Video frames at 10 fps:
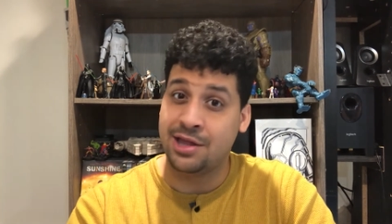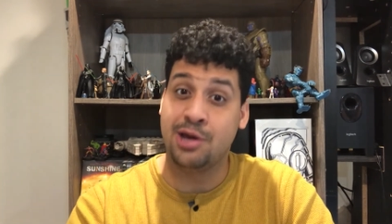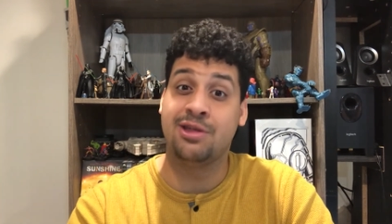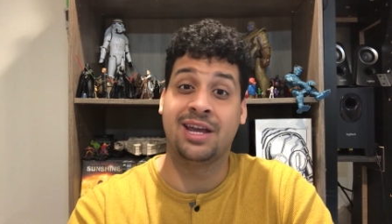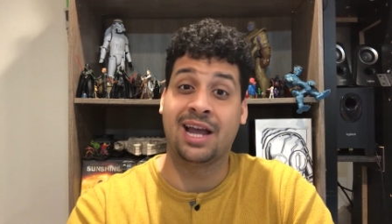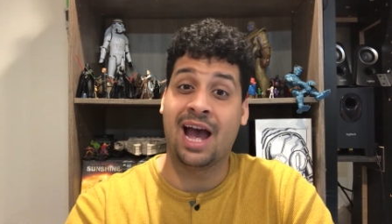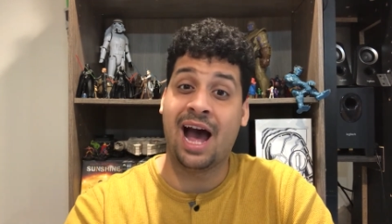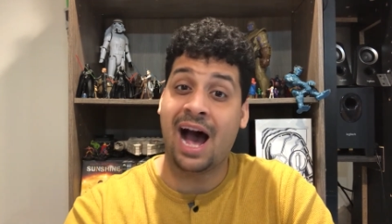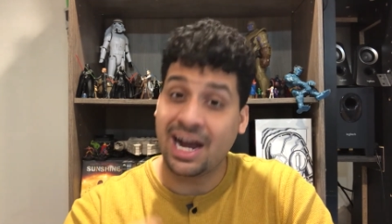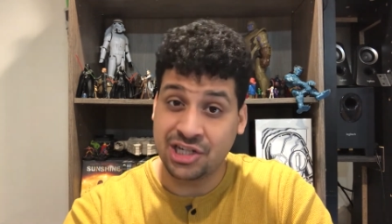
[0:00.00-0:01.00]
that you think,
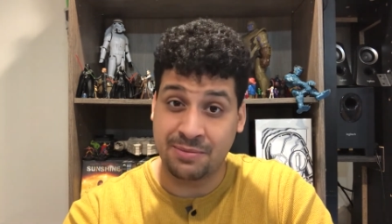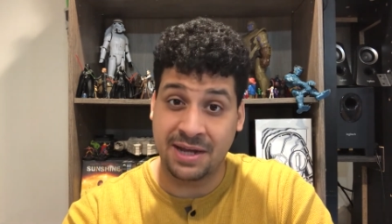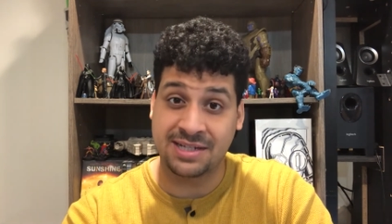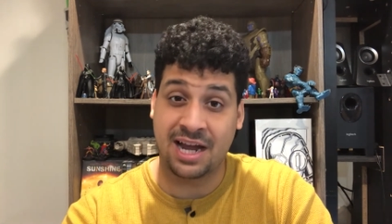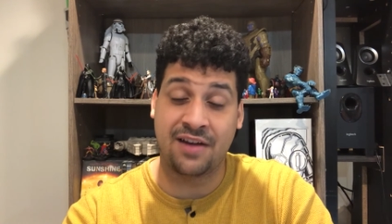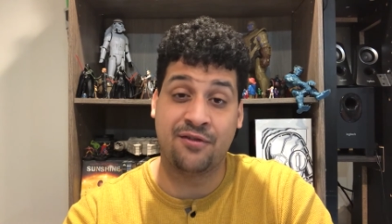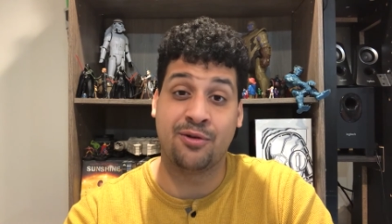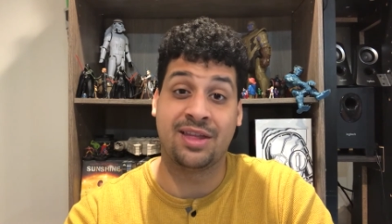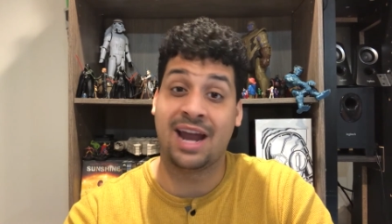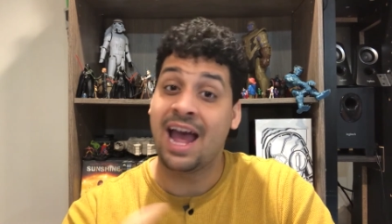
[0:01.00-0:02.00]
I should be excited
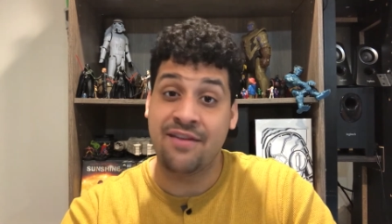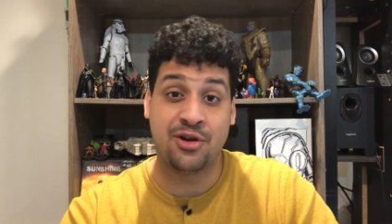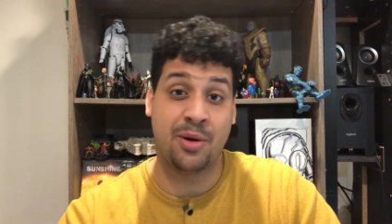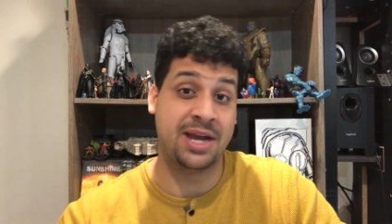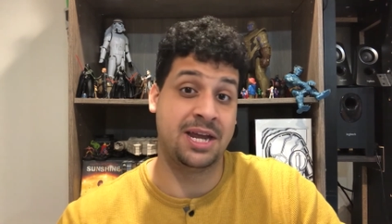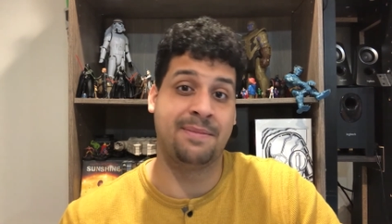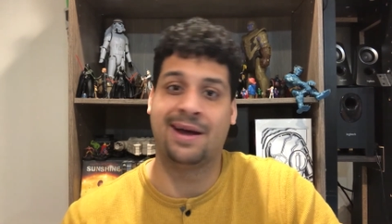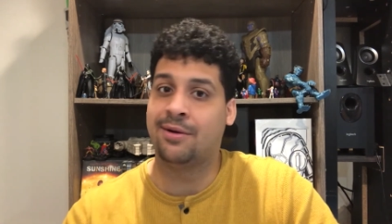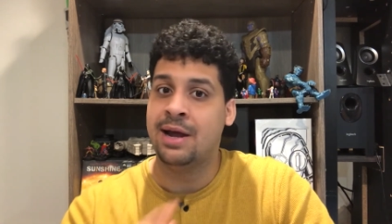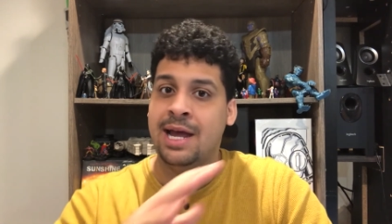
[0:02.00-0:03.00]
for that I have no idea
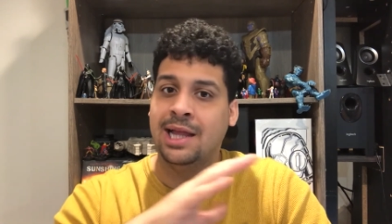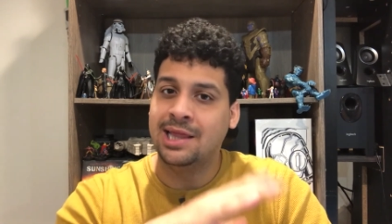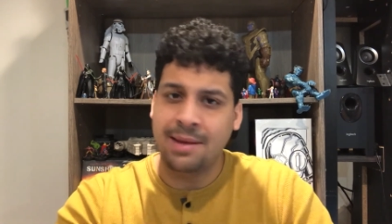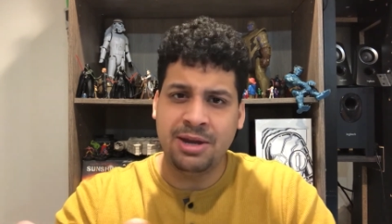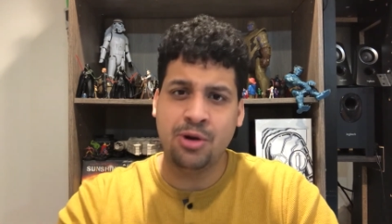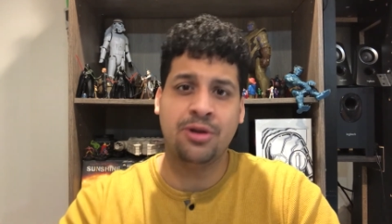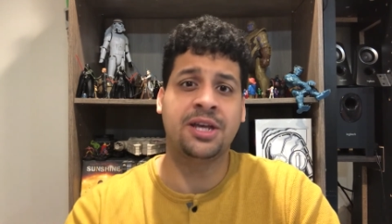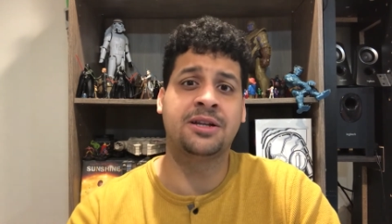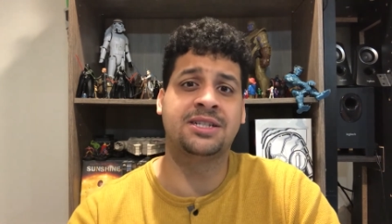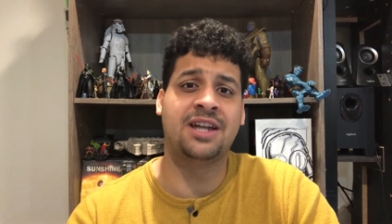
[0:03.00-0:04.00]
about. Let me know all
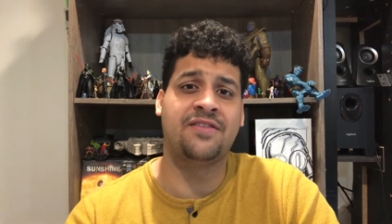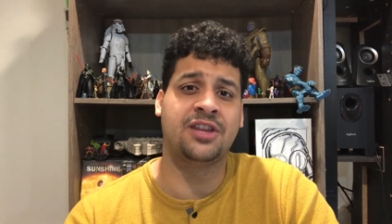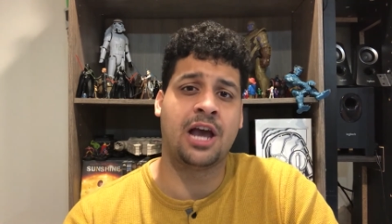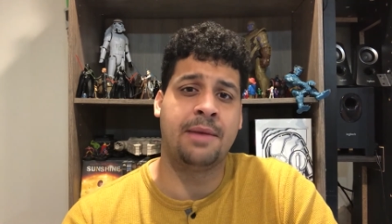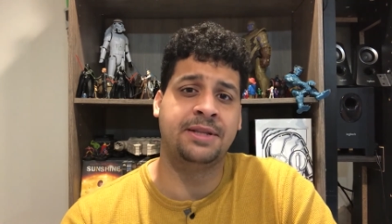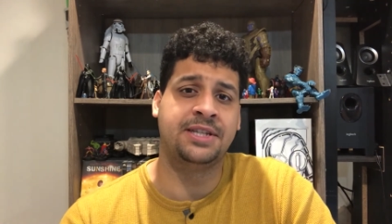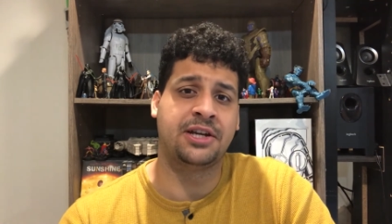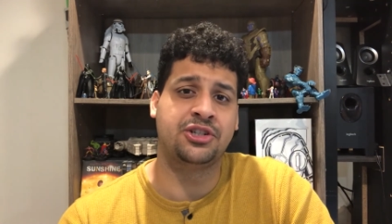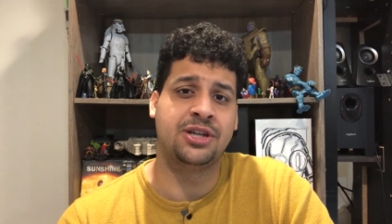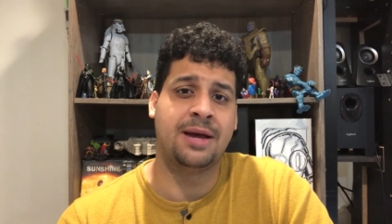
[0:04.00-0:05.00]
that good stuff in the comments
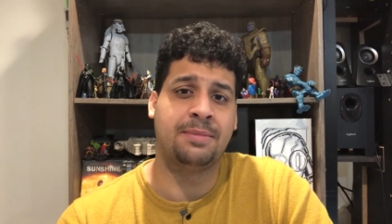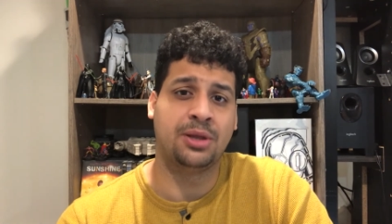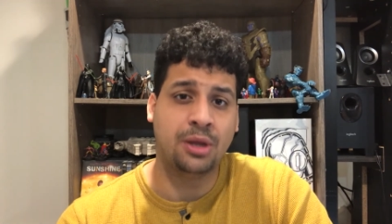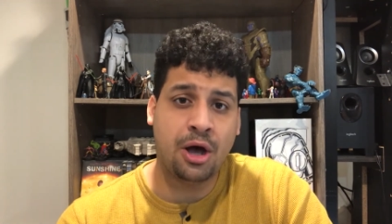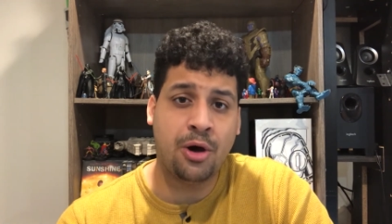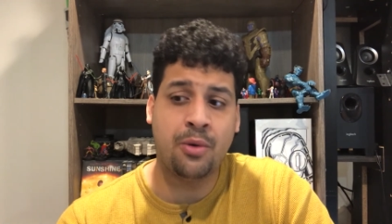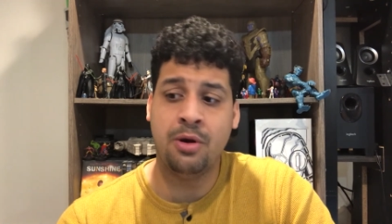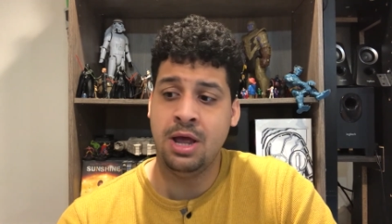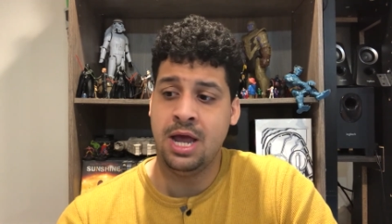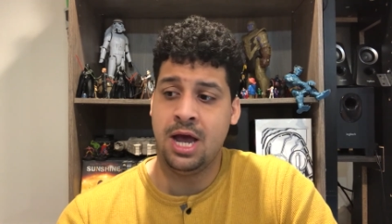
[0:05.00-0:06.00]
section down
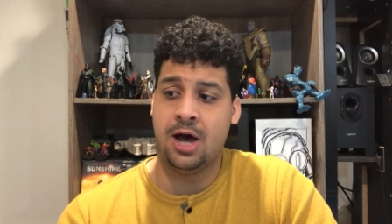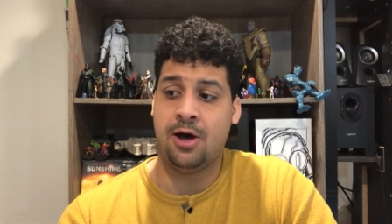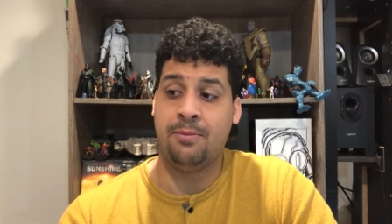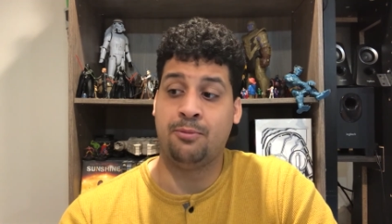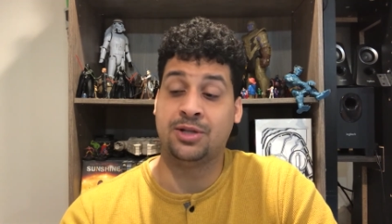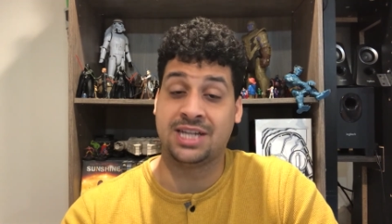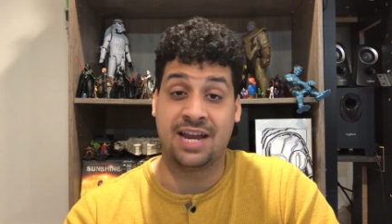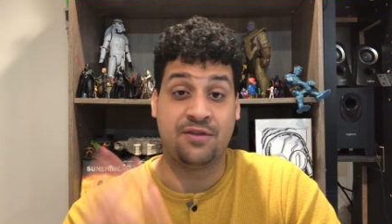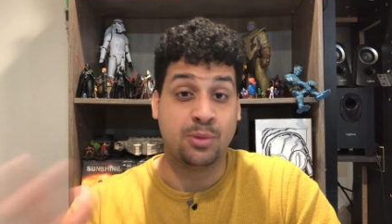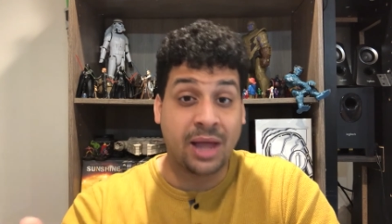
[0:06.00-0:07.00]
below. Um, once
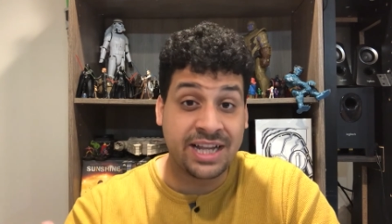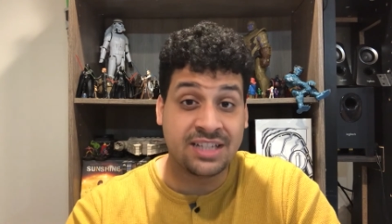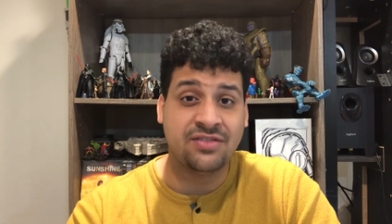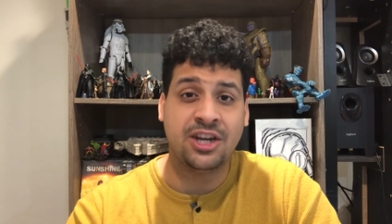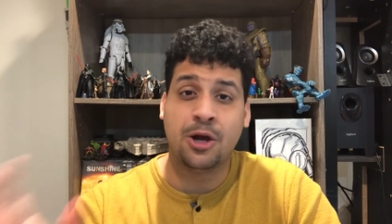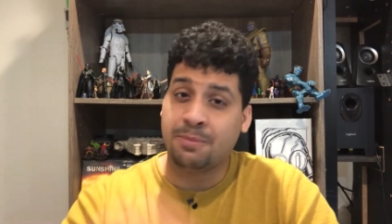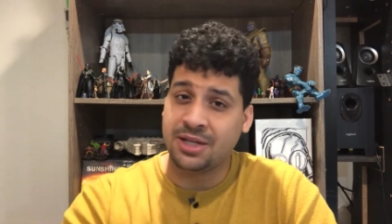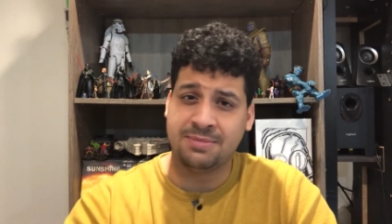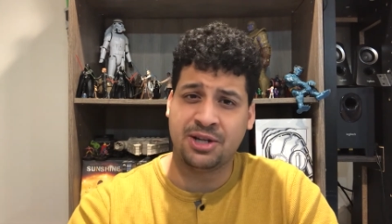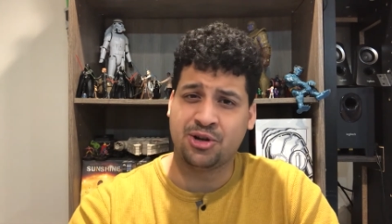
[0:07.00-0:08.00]
again, if you like this video,
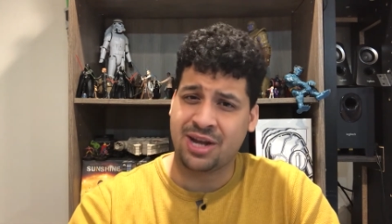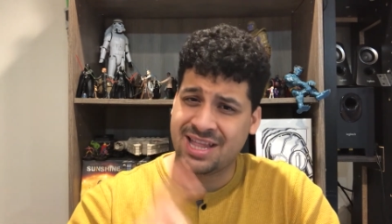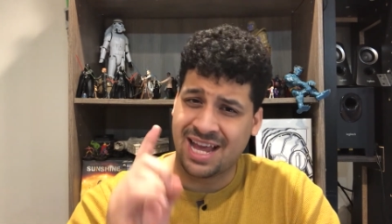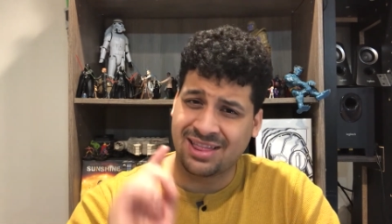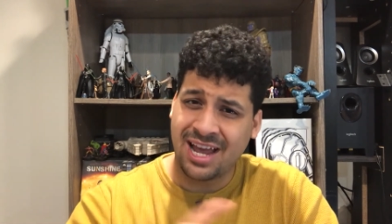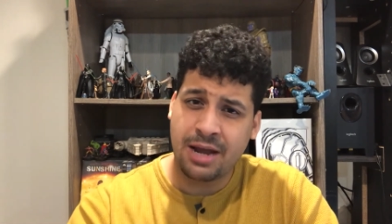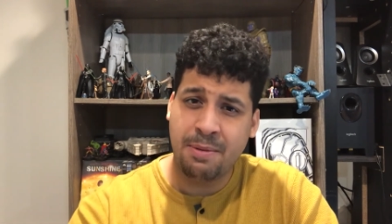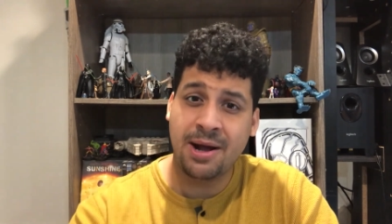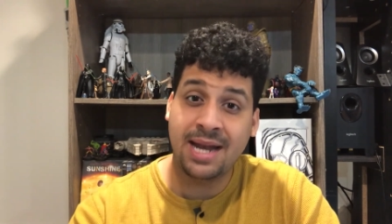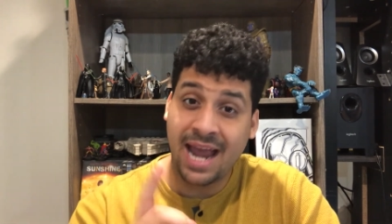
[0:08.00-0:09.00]
please make sure you hit that
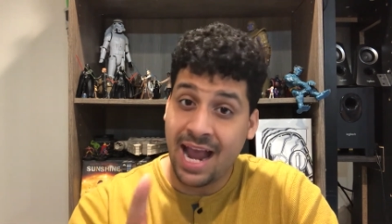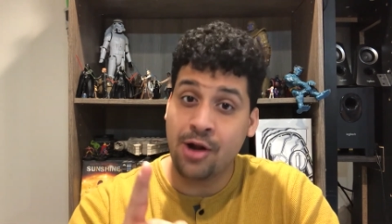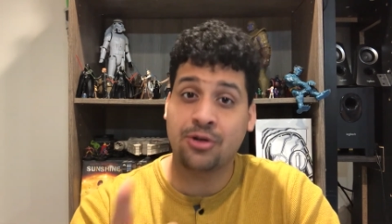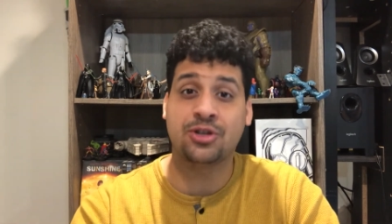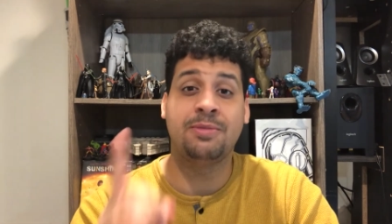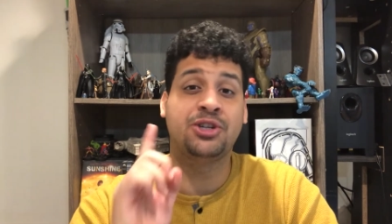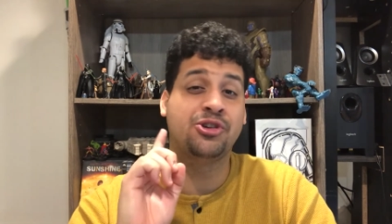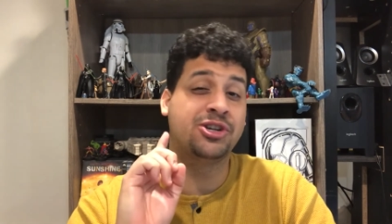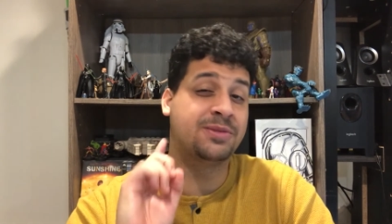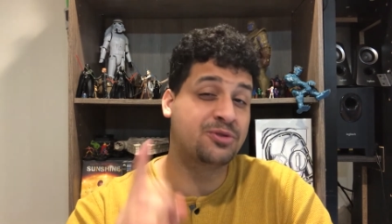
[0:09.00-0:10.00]
like button and also make
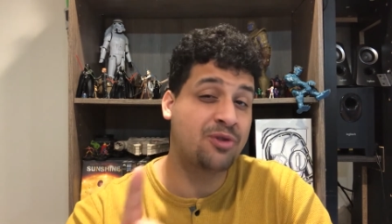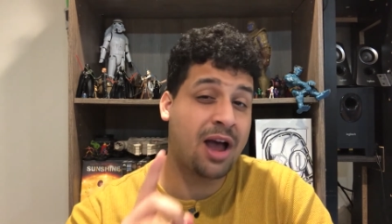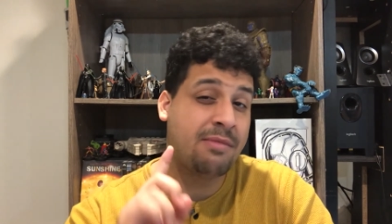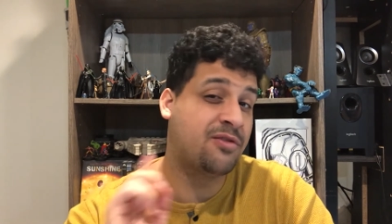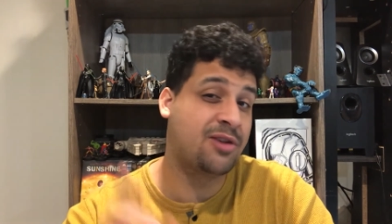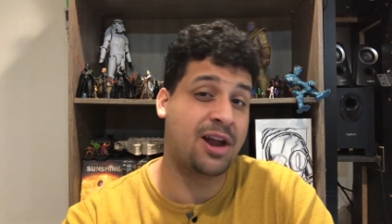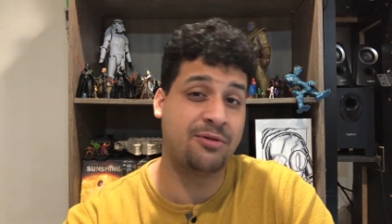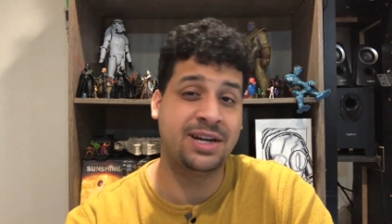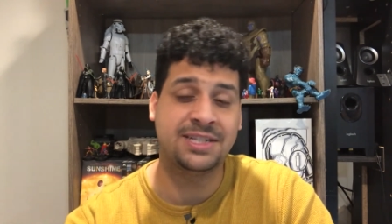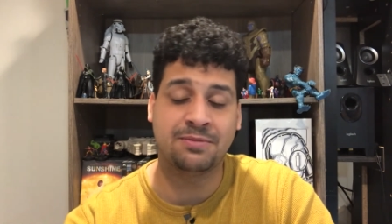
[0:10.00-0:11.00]
sure you're subscribed if you're
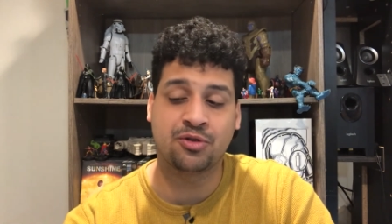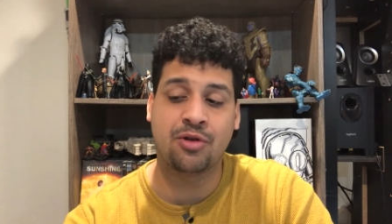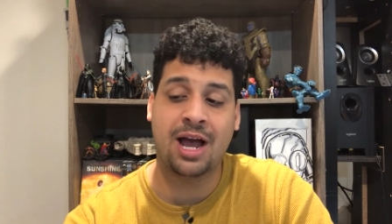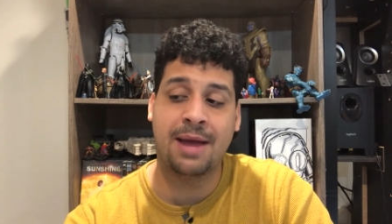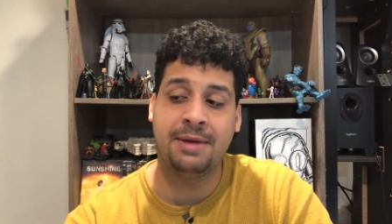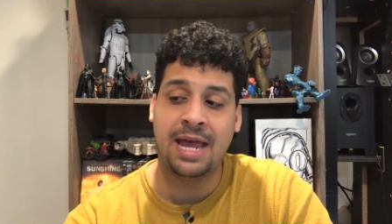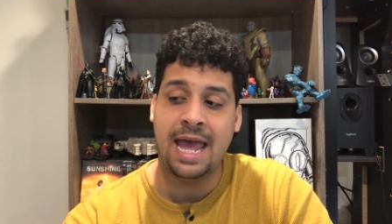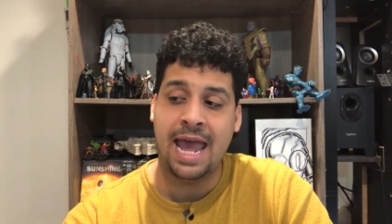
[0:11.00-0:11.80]
not already subscribed.